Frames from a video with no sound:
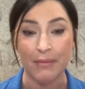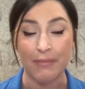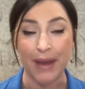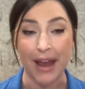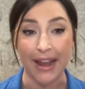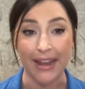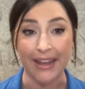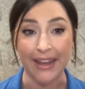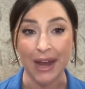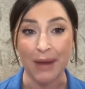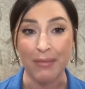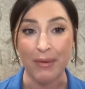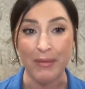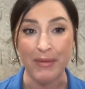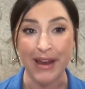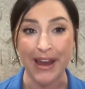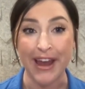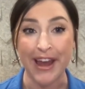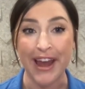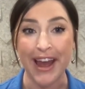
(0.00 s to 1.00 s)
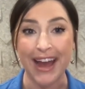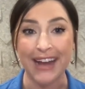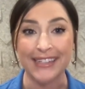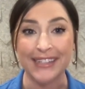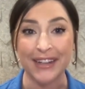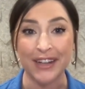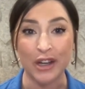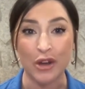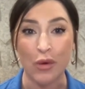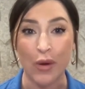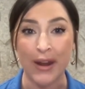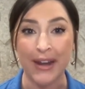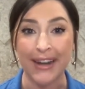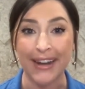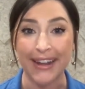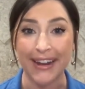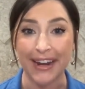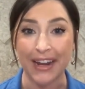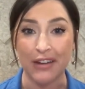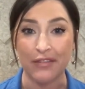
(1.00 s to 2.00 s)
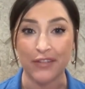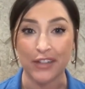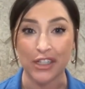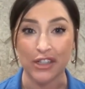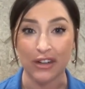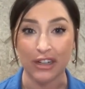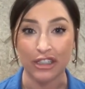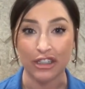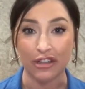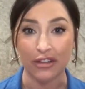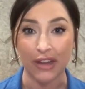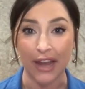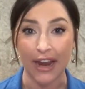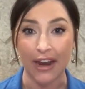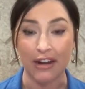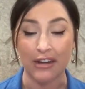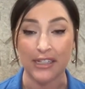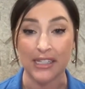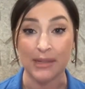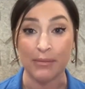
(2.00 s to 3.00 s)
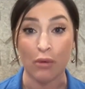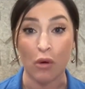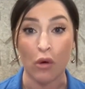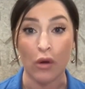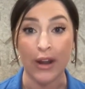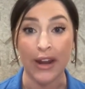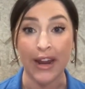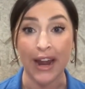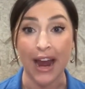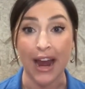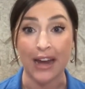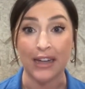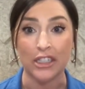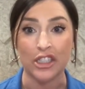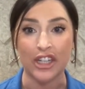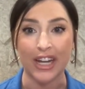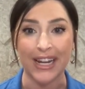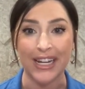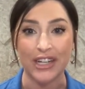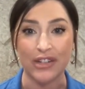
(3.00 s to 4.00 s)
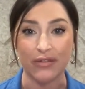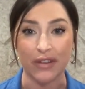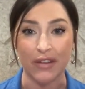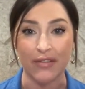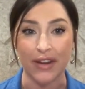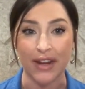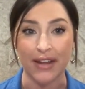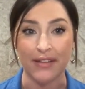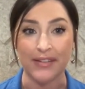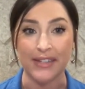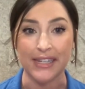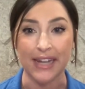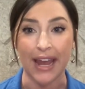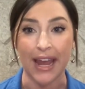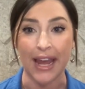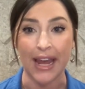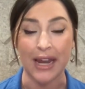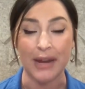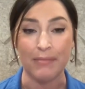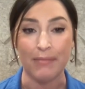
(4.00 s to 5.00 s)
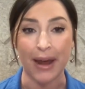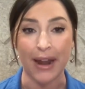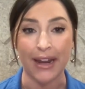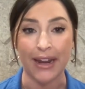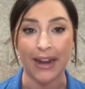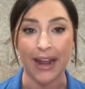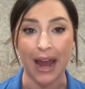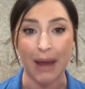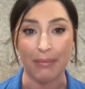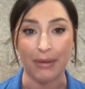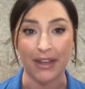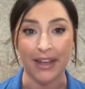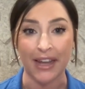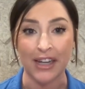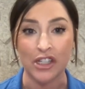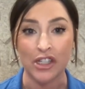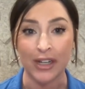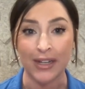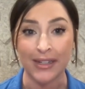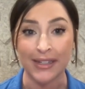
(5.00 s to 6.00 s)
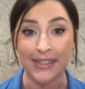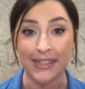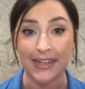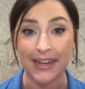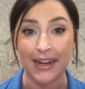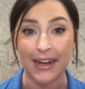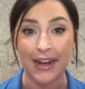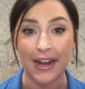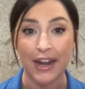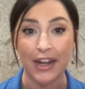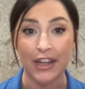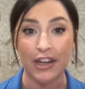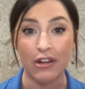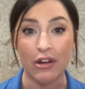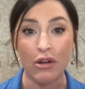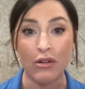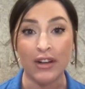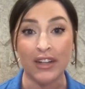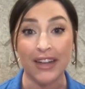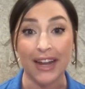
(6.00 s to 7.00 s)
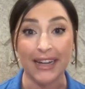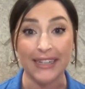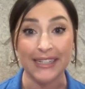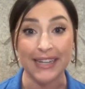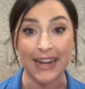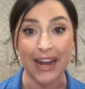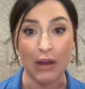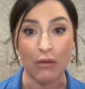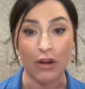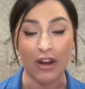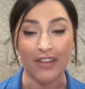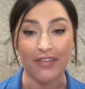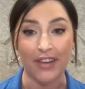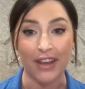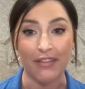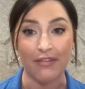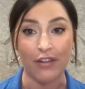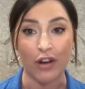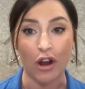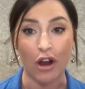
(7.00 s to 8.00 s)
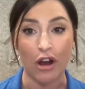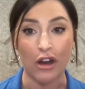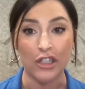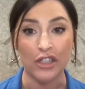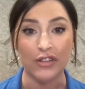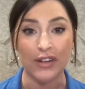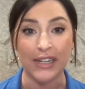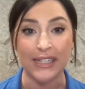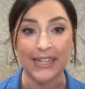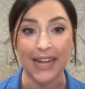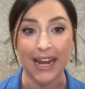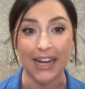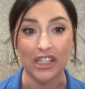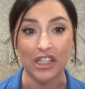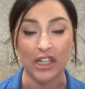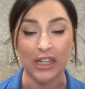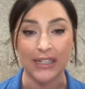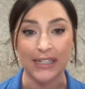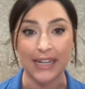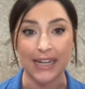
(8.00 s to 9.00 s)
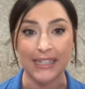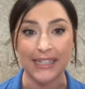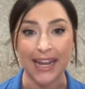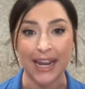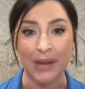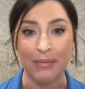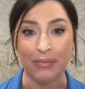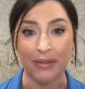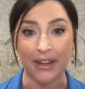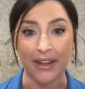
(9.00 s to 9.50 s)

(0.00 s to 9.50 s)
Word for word: Backing up a bit, as a liquidity and infrastructure layer supporting on chain derivatives and betting applications, Hxro collects a network fee for all transactions that take